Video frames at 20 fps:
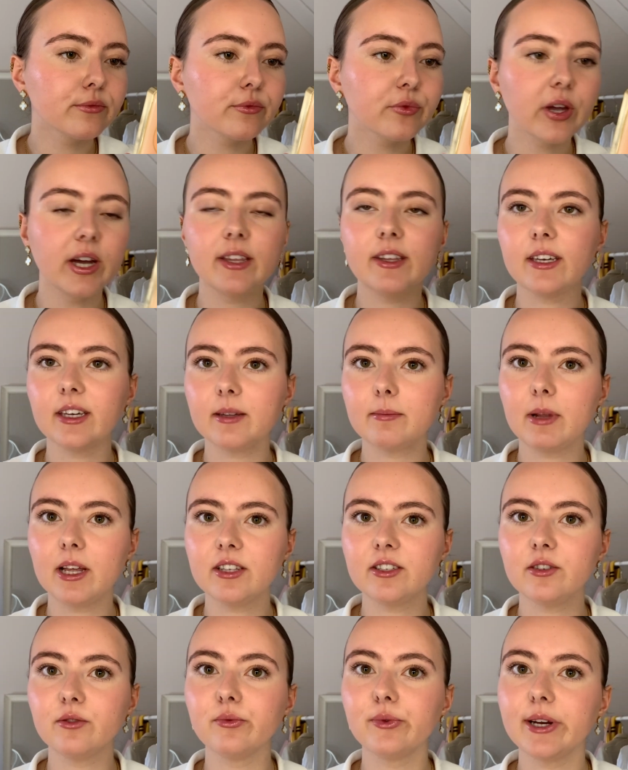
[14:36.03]
I think it blends
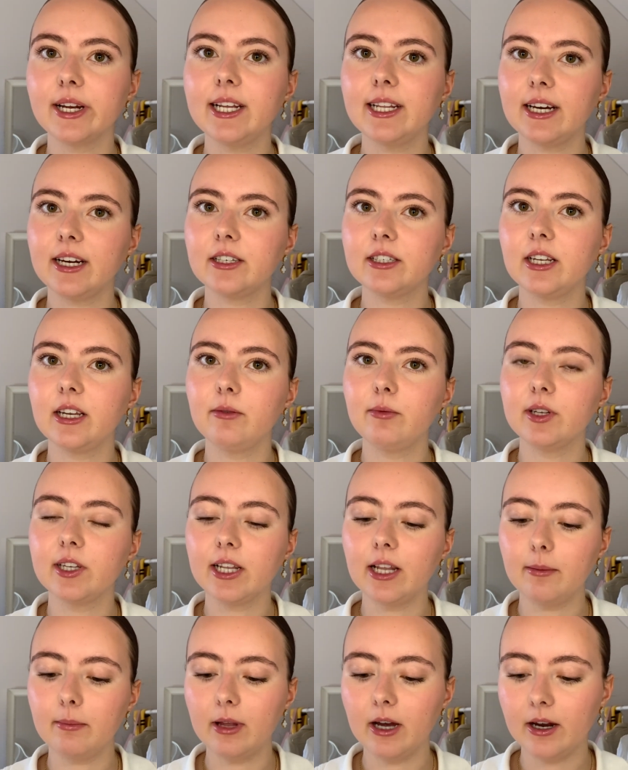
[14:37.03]
in really nicely with the
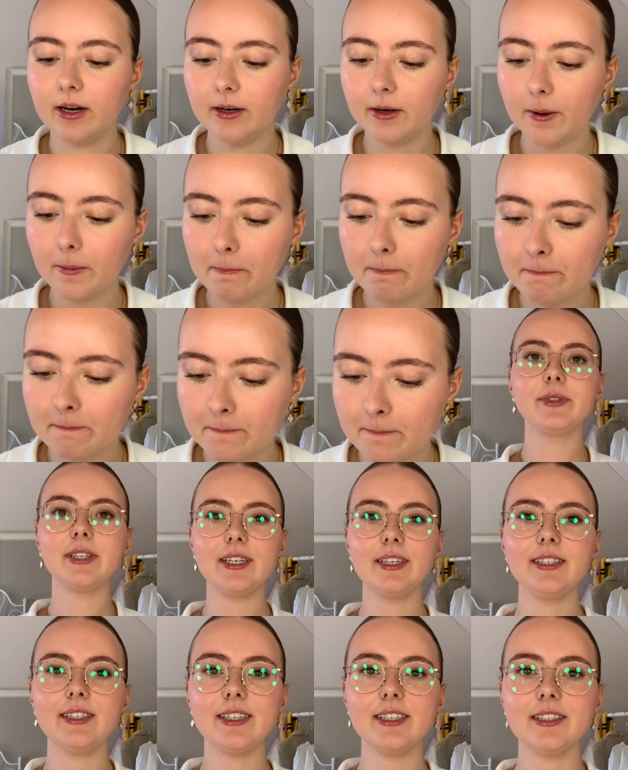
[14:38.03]
lip liner.
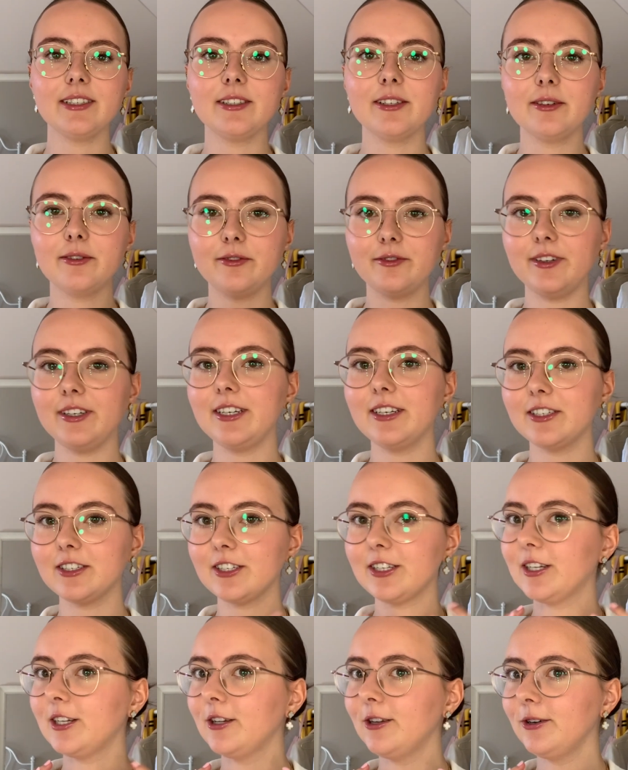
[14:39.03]
This is the finished
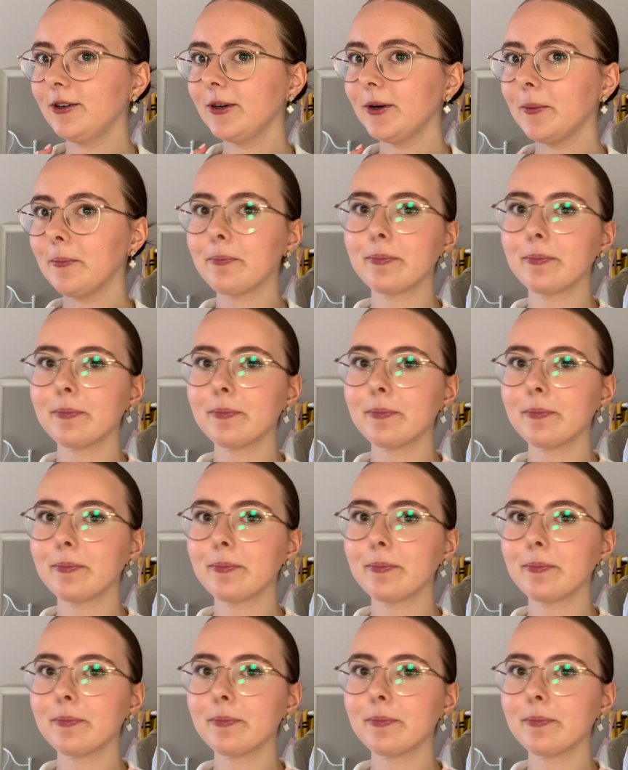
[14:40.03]
look.